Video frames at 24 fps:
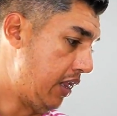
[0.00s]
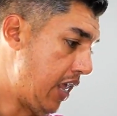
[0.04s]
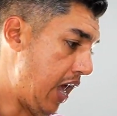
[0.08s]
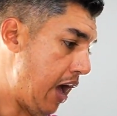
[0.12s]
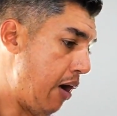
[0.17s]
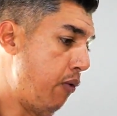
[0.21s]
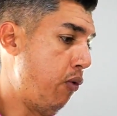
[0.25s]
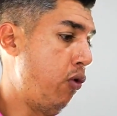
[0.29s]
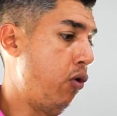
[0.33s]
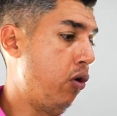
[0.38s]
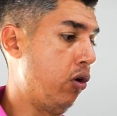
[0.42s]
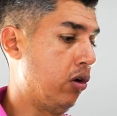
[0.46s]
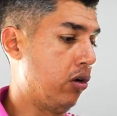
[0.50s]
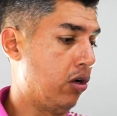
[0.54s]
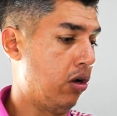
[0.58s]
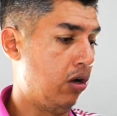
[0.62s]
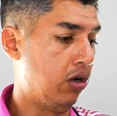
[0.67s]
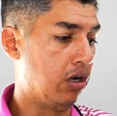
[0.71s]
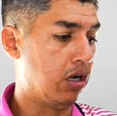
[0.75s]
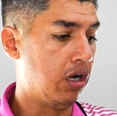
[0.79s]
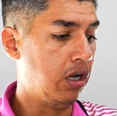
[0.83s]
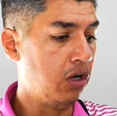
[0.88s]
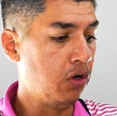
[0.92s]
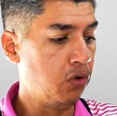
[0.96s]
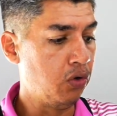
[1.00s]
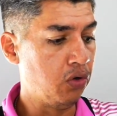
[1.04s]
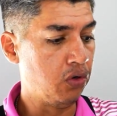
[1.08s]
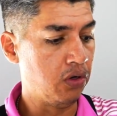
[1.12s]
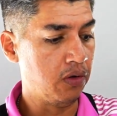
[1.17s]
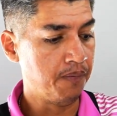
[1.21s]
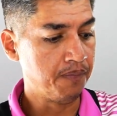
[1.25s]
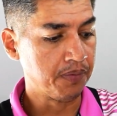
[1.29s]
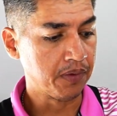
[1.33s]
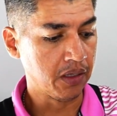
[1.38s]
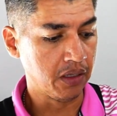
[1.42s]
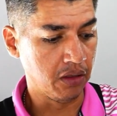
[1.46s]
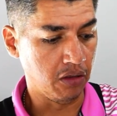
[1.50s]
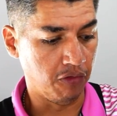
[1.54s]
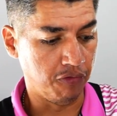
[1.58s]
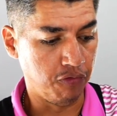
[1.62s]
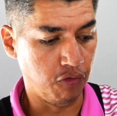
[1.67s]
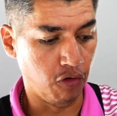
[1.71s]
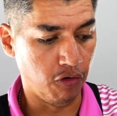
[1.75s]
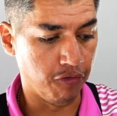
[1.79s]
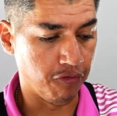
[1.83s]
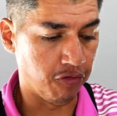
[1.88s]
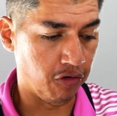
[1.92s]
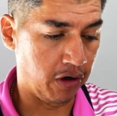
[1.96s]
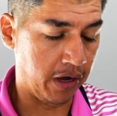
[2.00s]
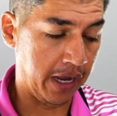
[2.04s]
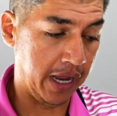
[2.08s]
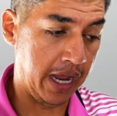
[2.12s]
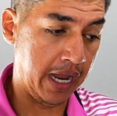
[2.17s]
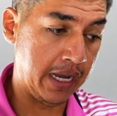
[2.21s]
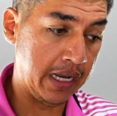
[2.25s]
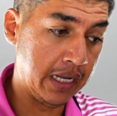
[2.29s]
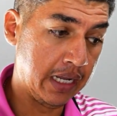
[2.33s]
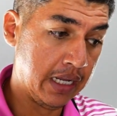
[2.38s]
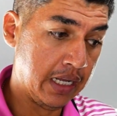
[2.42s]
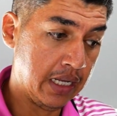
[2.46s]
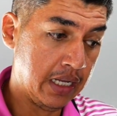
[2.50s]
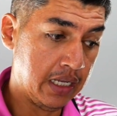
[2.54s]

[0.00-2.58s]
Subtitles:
that will conclude the full front end.